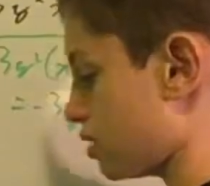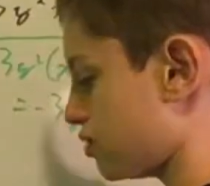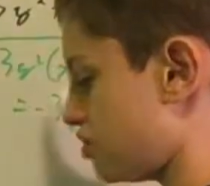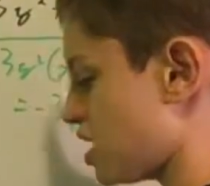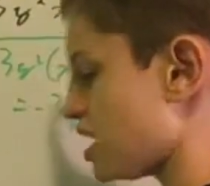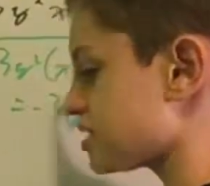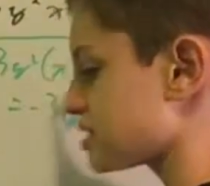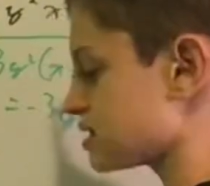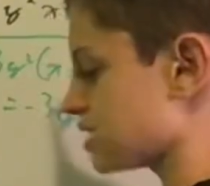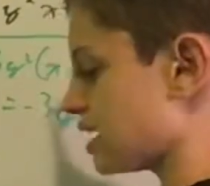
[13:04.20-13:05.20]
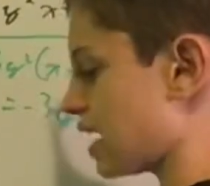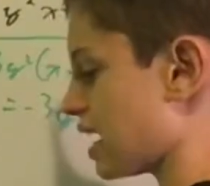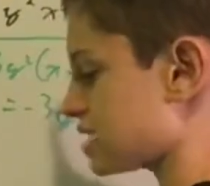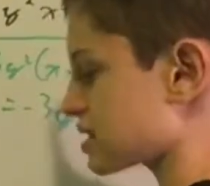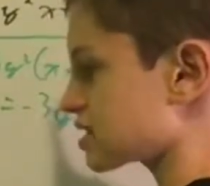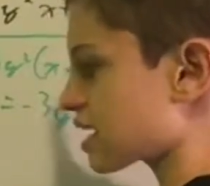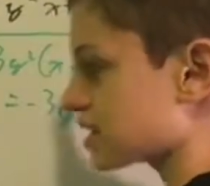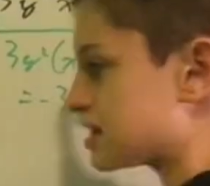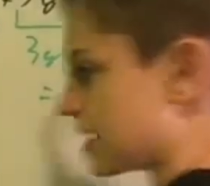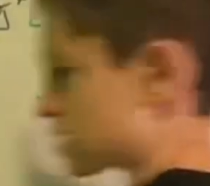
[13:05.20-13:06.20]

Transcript: this is exactly the